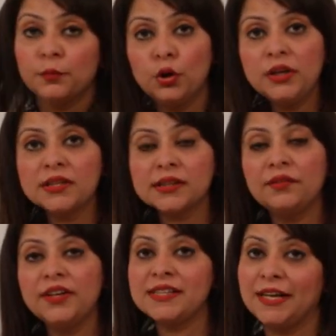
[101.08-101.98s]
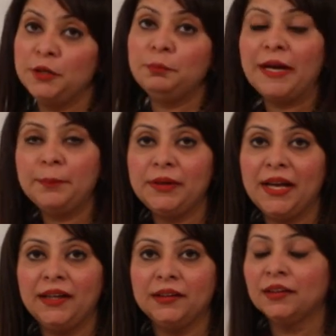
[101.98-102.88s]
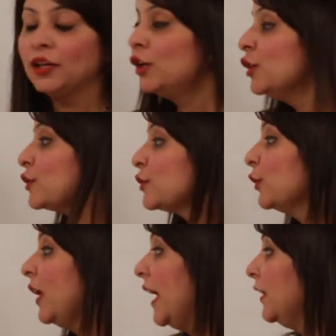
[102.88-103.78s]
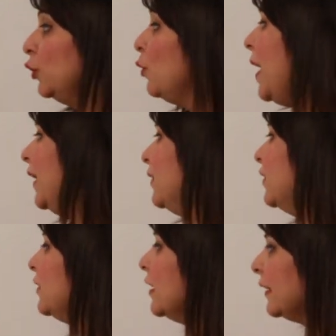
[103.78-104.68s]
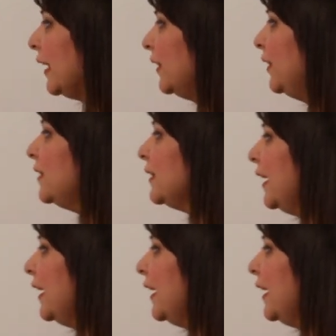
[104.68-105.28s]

more discoveries are in pipeline. So, and no matter that these